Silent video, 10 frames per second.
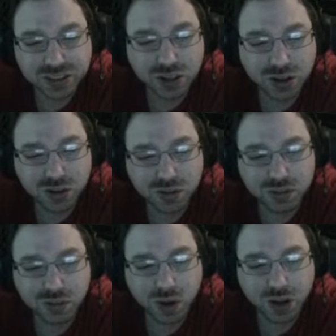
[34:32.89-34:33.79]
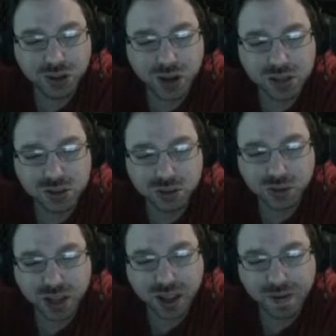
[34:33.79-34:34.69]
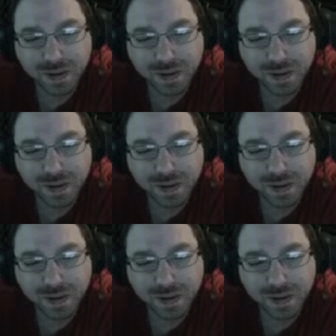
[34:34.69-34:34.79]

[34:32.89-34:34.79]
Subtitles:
So while you guys are doing that,